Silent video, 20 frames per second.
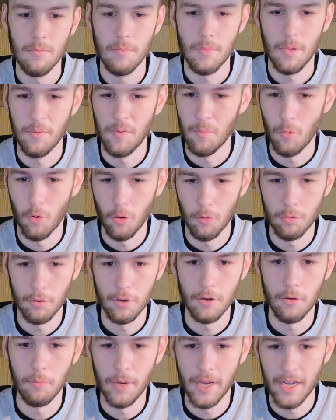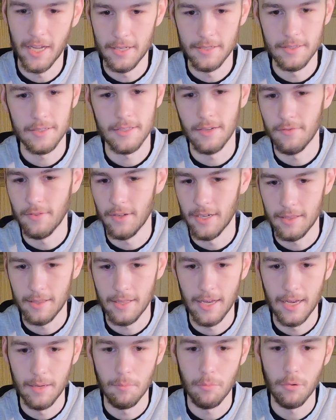maybe more brittle paint, stuff like
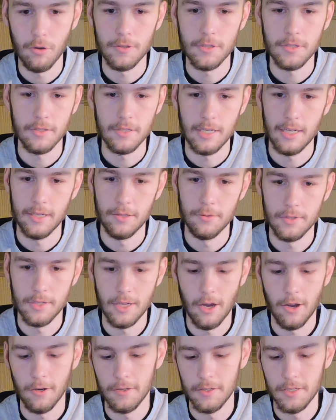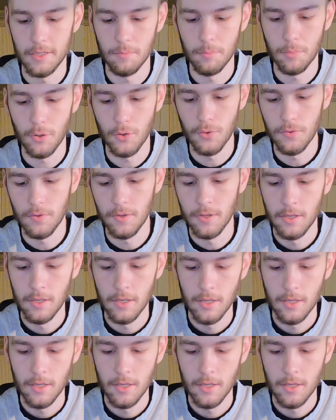that. Personally, I used a hard tip bolt